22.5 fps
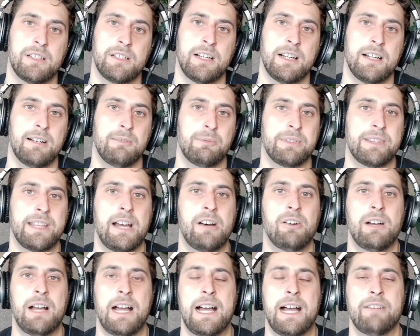
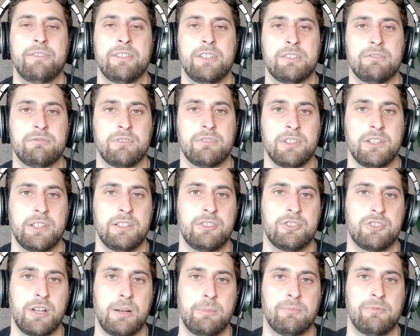without having to really
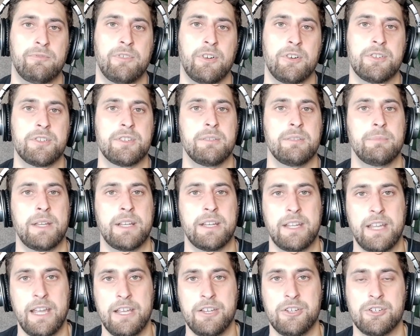jump first to
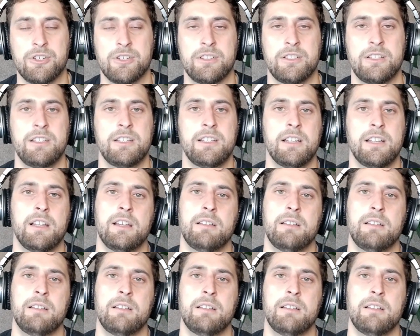medication.